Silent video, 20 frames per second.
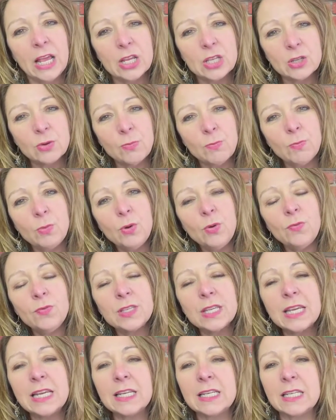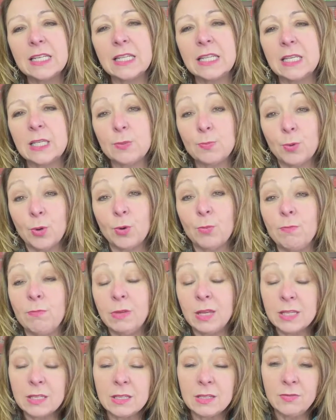So moves into this
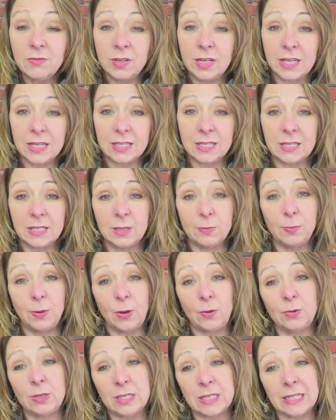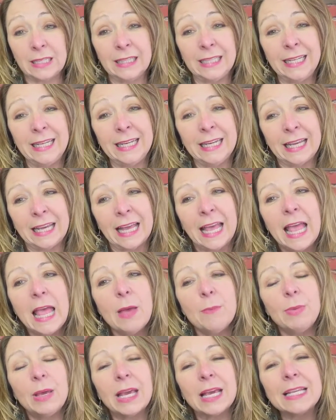permissiveness as opposed to leading,
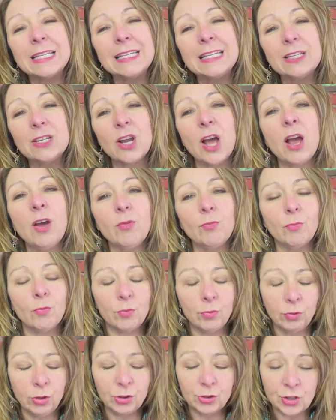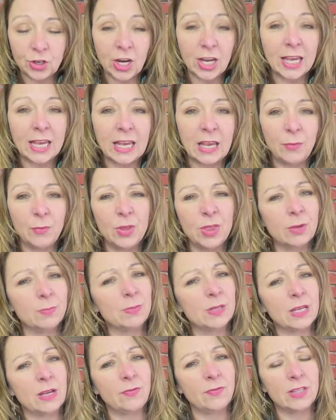because he's not checking in with
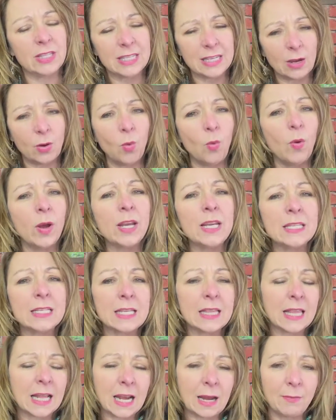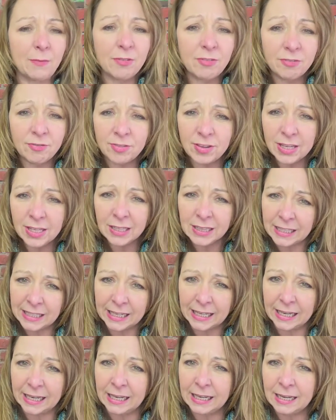himself and saying, what is it that I'm
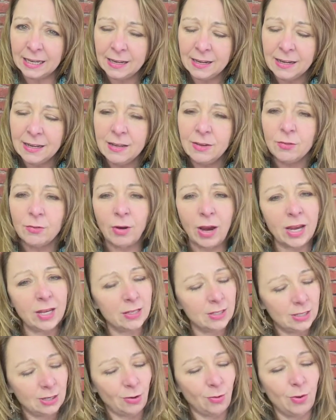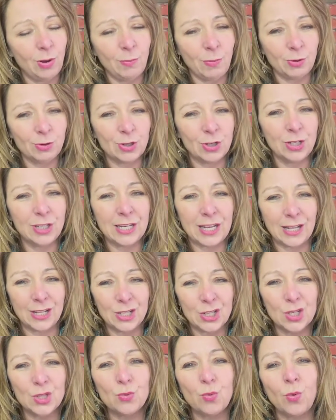feeling, right? So emotional
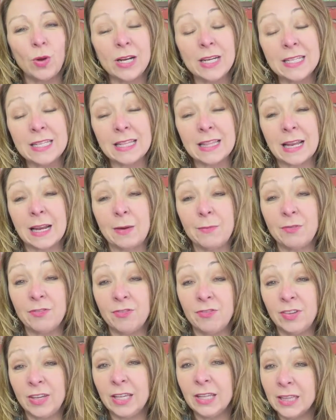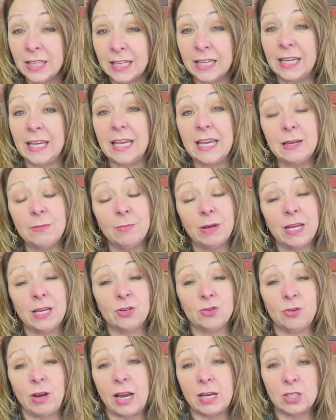intelligence, what is it that I'm feeling in my
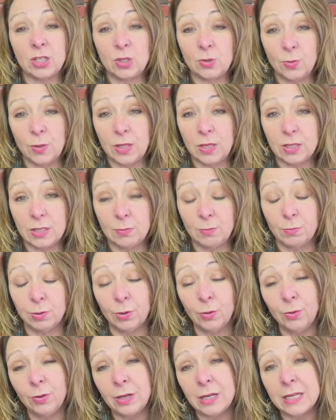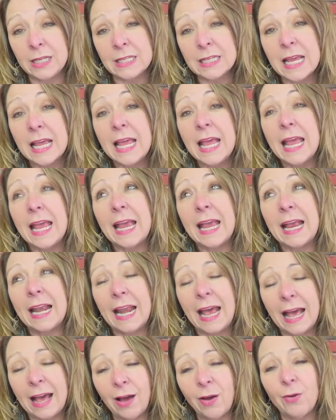interactions with this employees, and
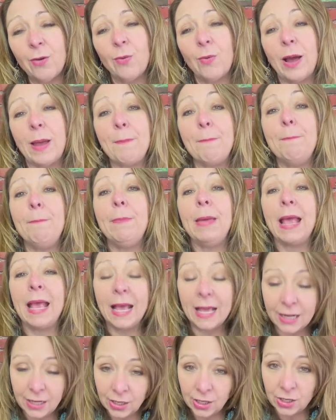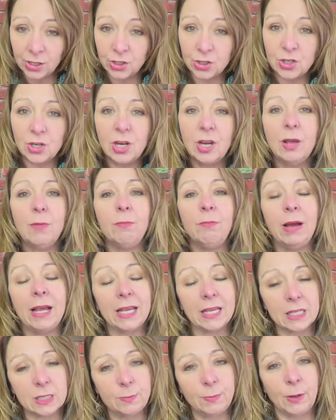how do I manage my
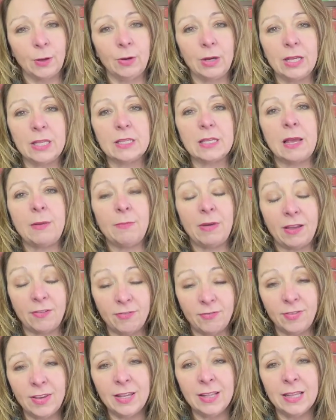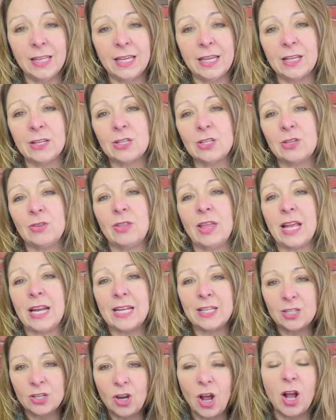experience and my feelings so that
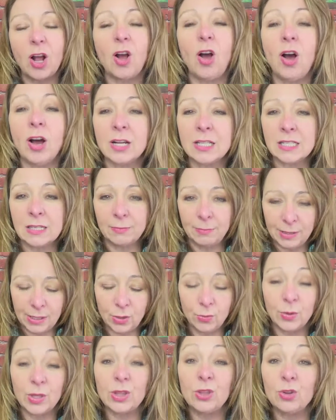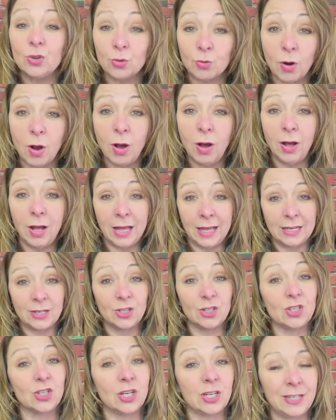it's not causing me to withdraw and
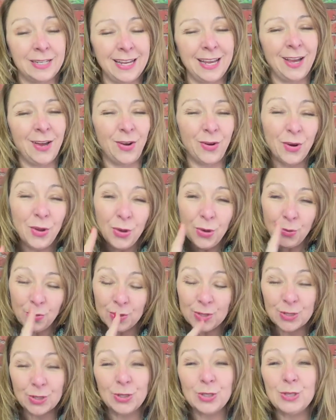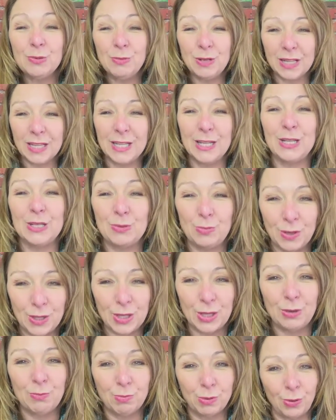to shut down, which ultimately is what
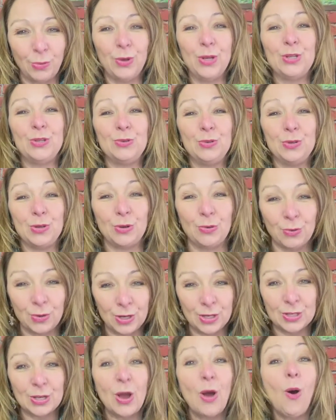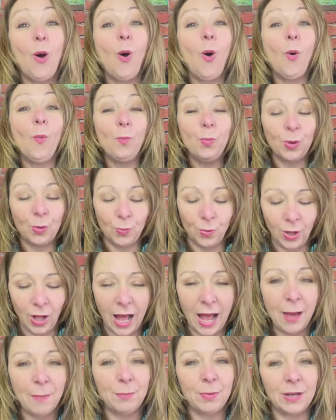the employee to a degree is hoping will
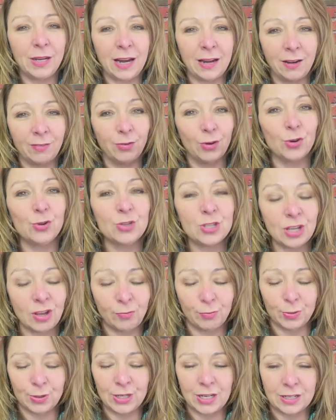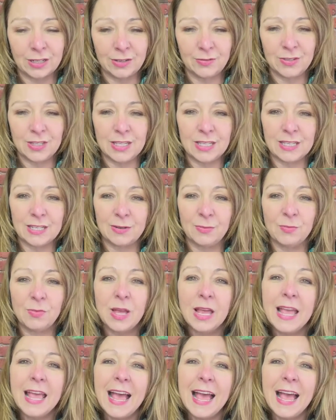happen out of her self-protective system.